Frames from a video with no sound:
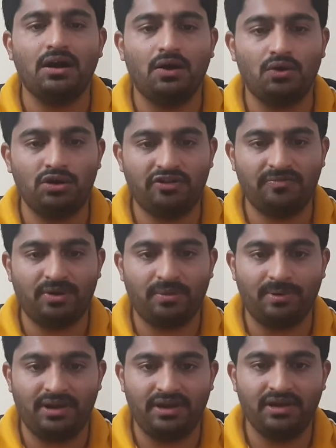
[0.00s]
owner of
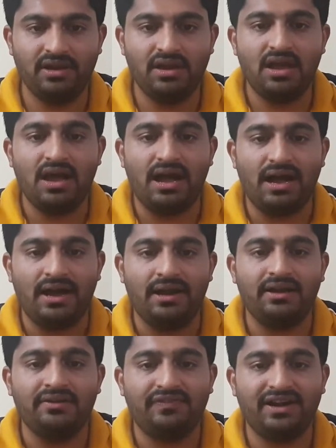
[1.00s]
property,
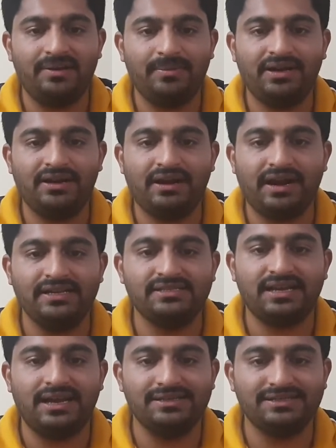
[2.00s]
and fundamental rights
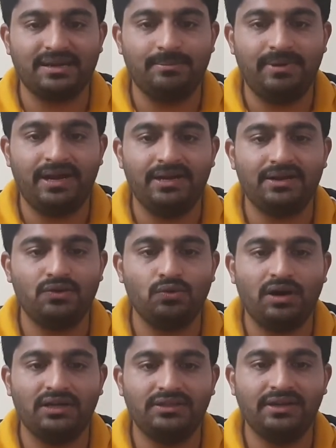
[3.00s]
as compared to
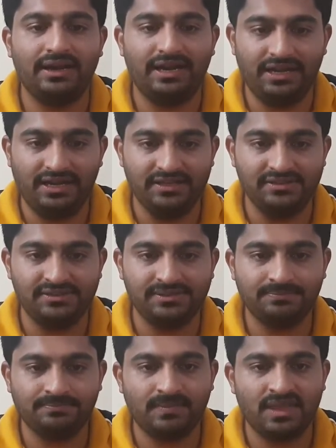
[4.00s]
other Indians.
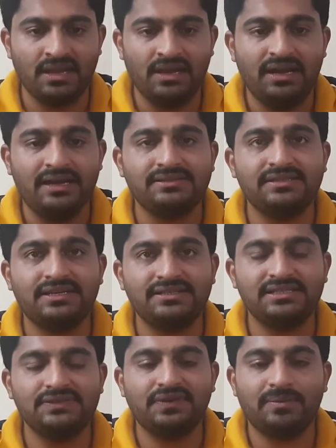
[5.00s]

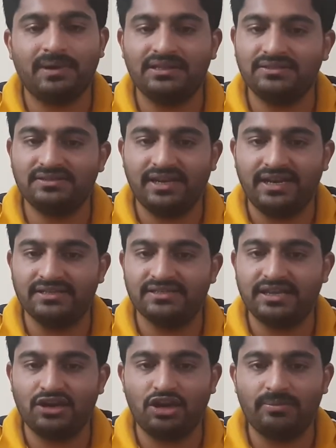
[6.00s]
Citizens from other states
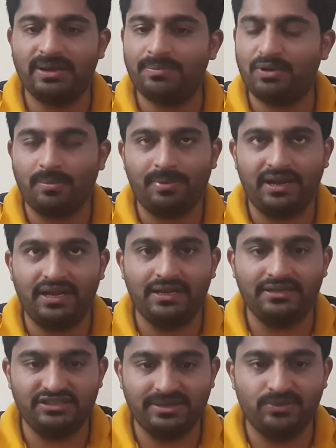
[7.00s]
cannot buy property
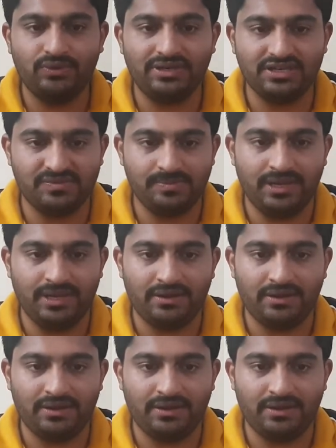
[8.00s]
in Jammu and Kashmir.